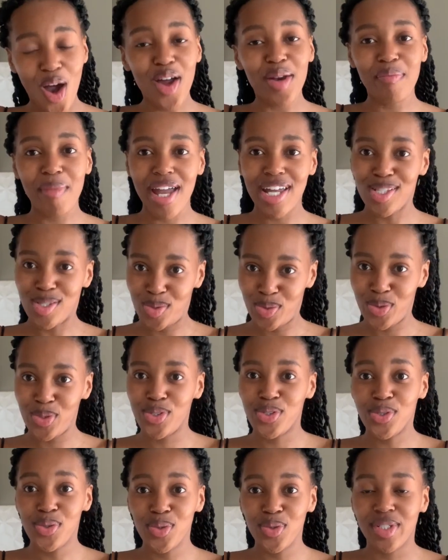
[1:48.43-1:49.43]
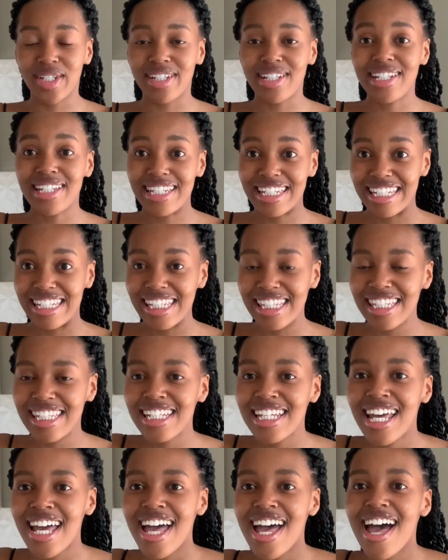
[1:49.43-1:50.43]
on my to shoot
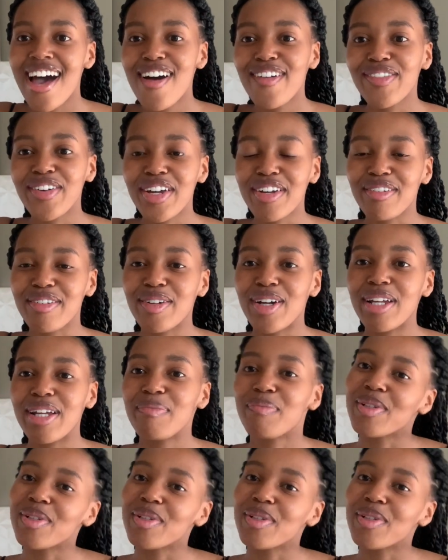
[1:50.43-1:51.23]
list for everyone.